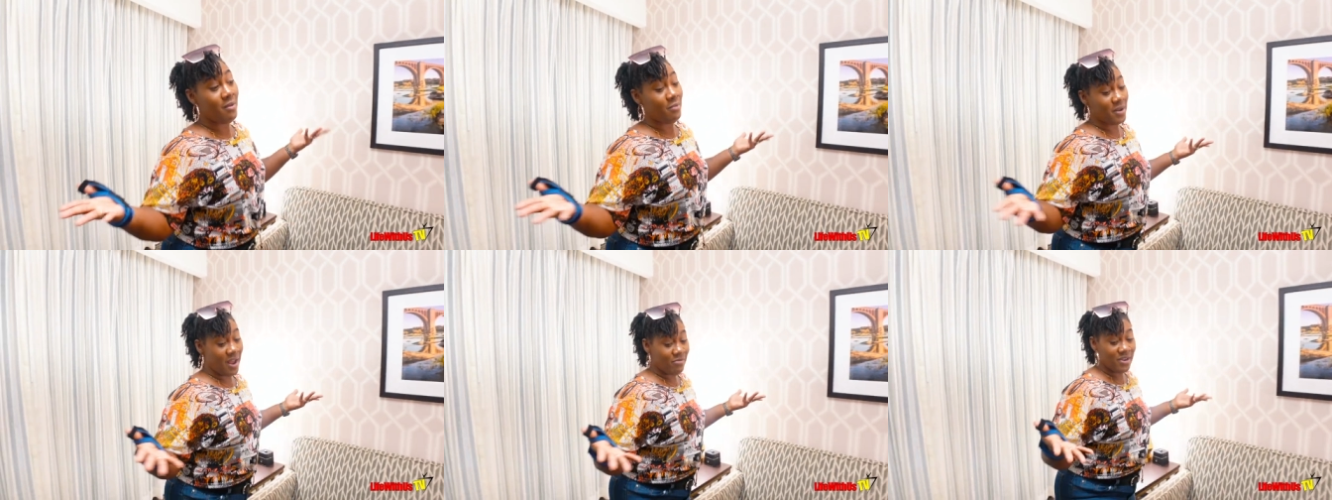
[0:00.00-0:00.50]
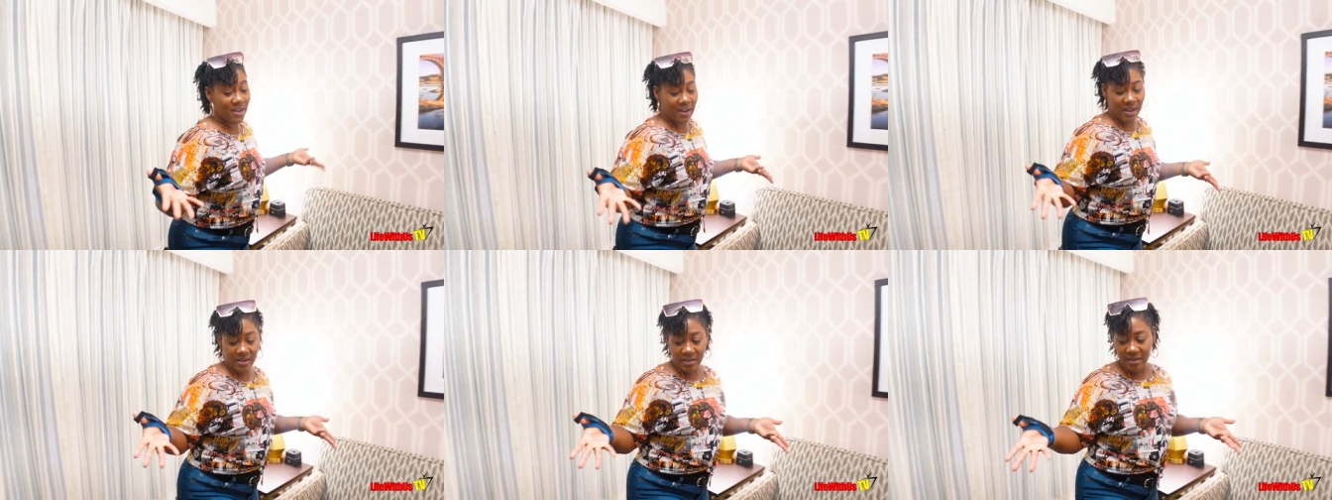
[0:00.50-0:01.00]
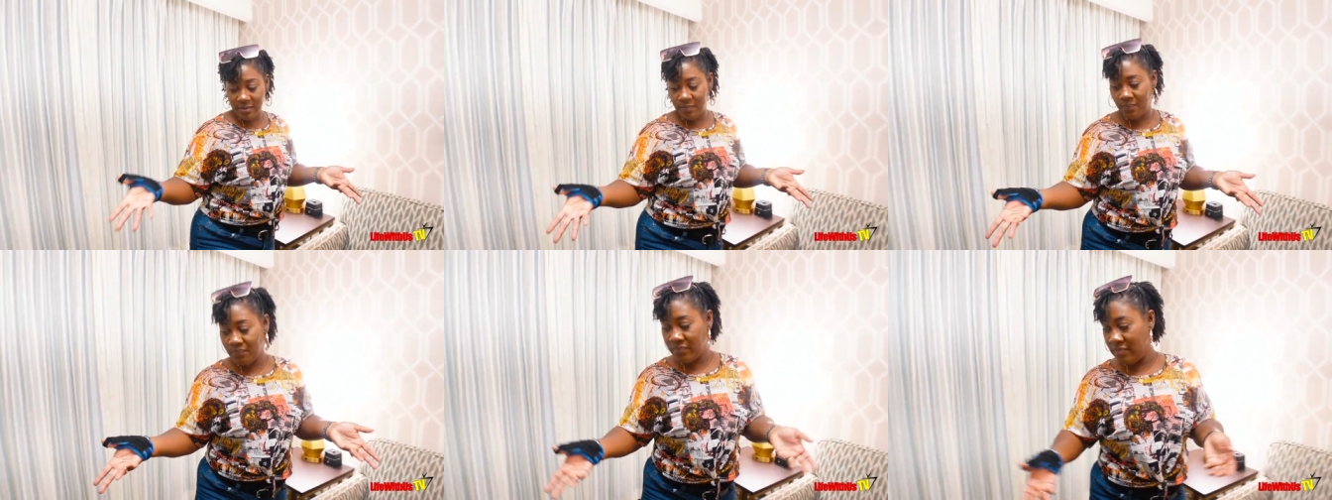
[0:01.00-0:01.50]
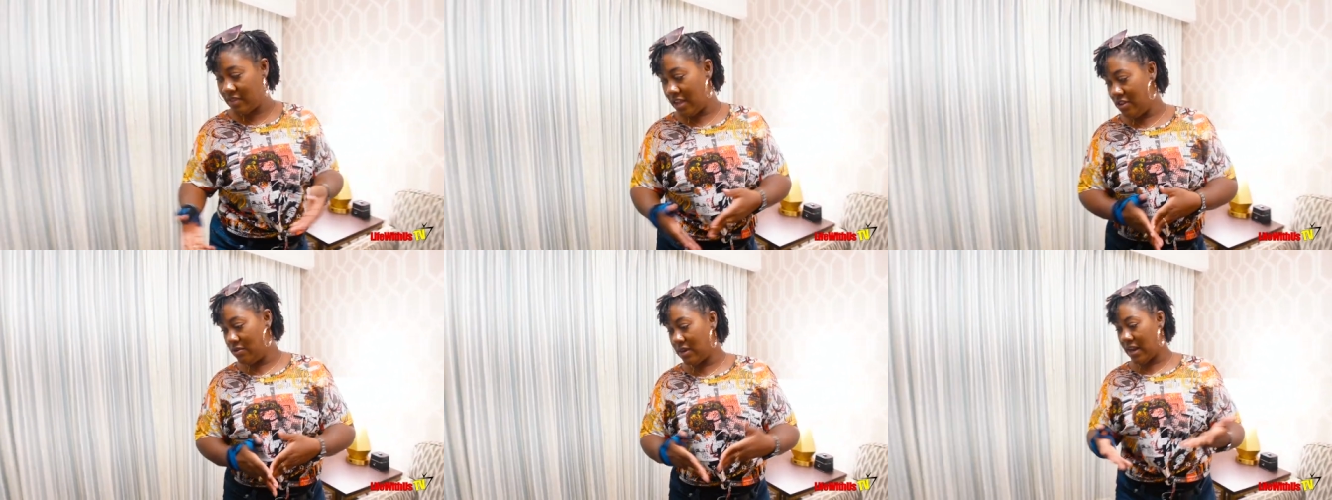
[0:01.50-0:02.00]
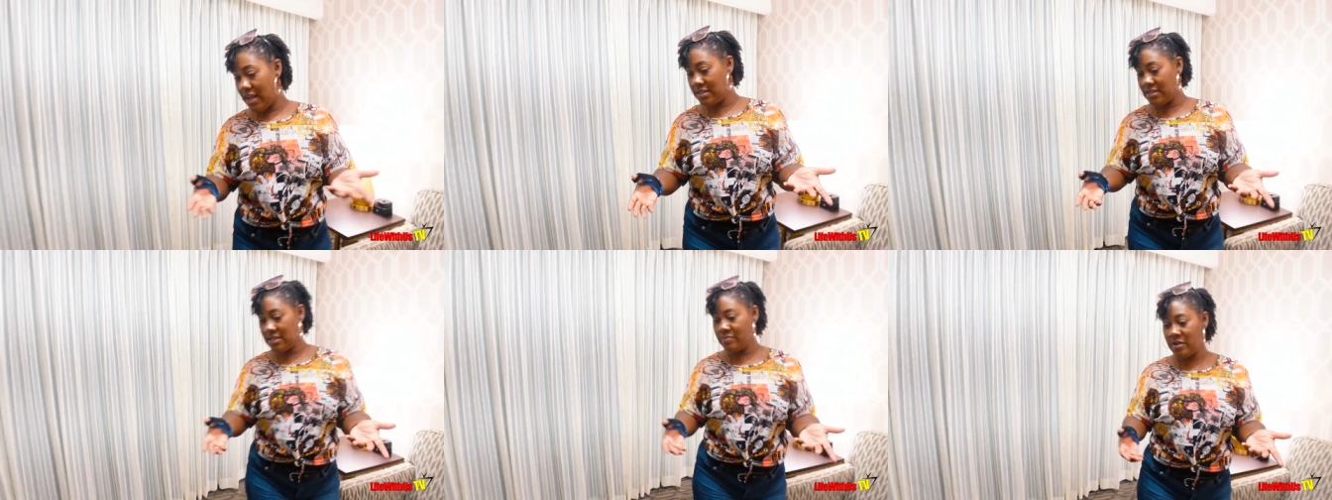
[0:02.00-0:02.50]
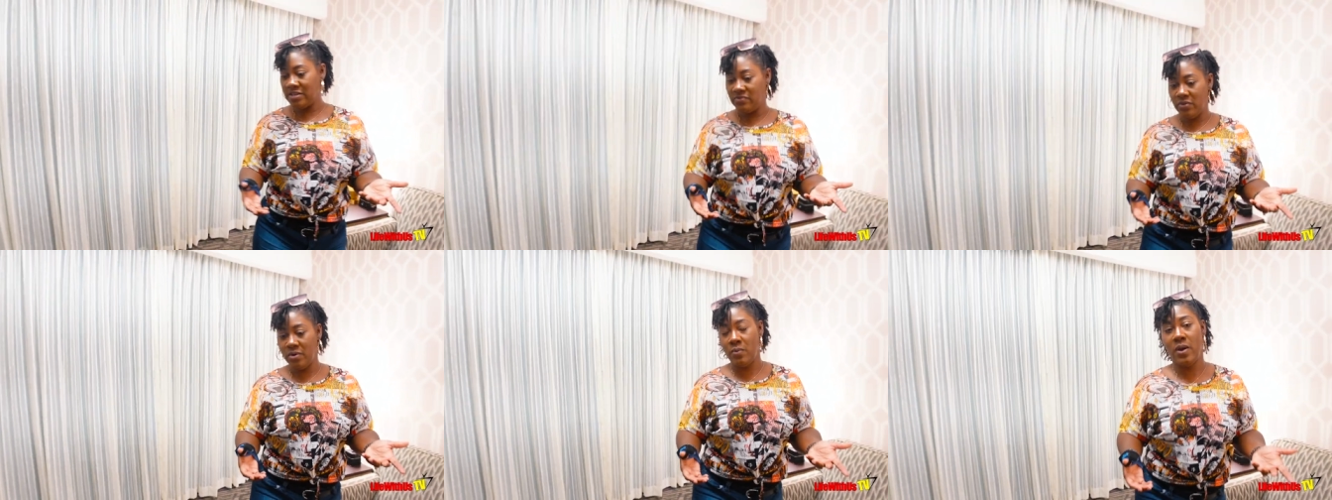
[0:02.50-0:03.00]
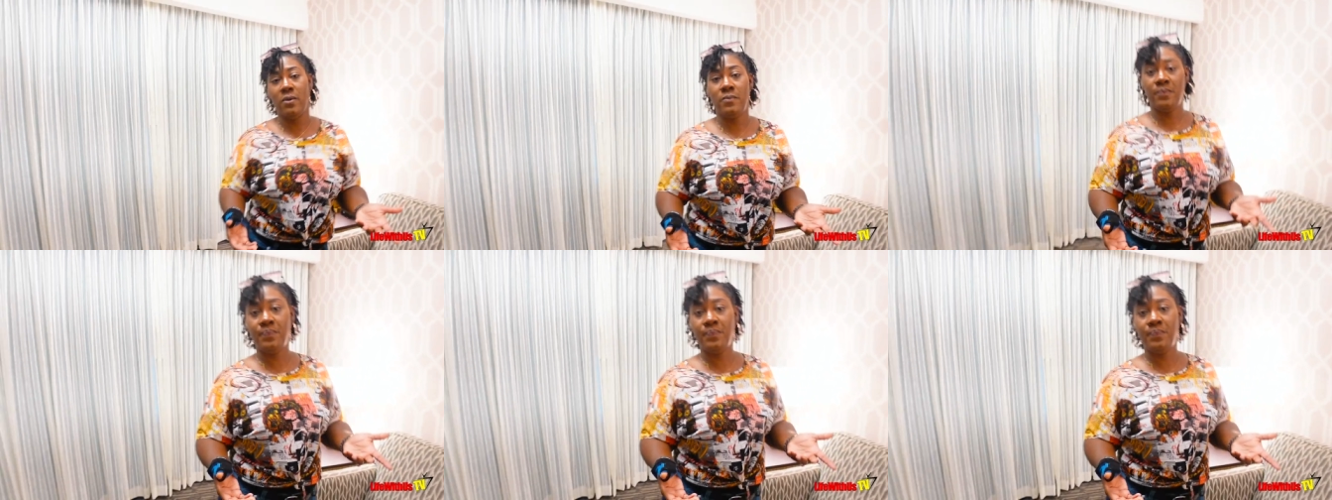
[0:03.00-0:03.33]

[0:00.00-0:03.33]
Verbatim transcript: Yep. But I really like it. Yeah, they utilized the space very well.